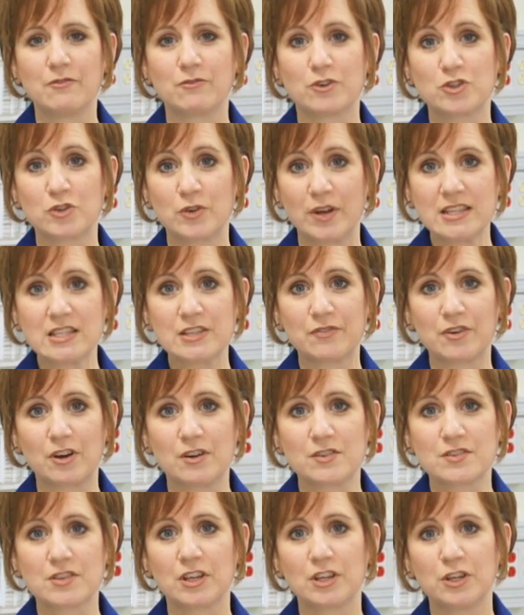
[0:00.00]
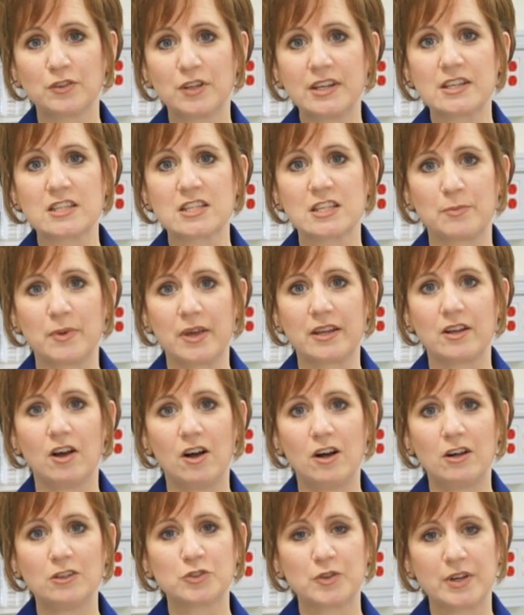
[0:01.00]
For transfers, you'll need to submit
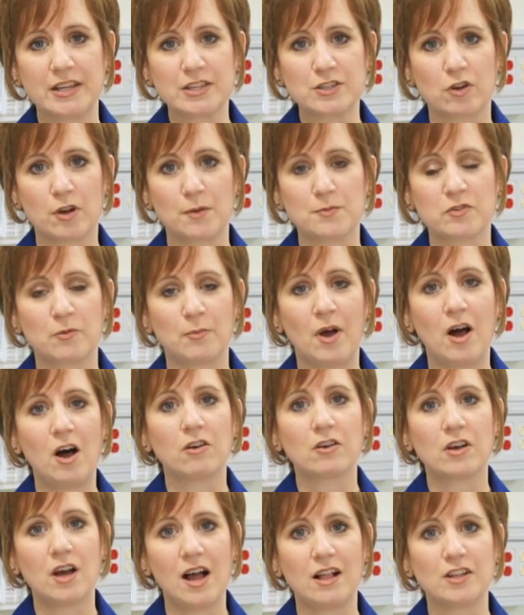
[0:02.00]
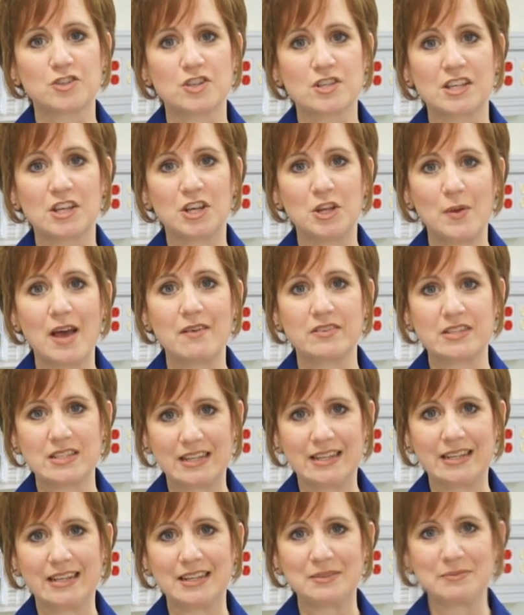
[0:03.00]
all transcripts from all colleges that you have
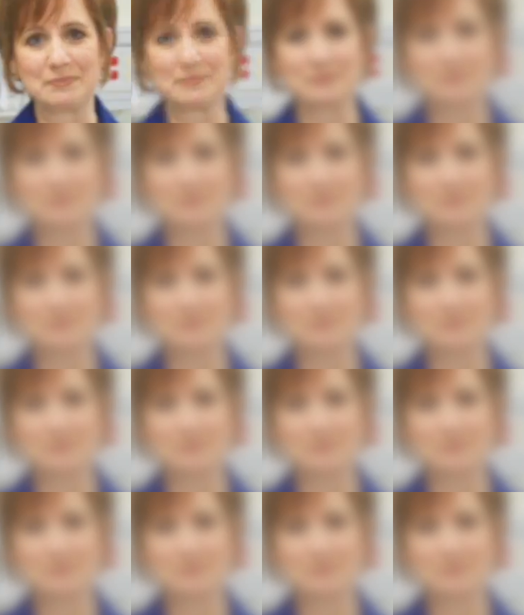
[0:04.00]
attended.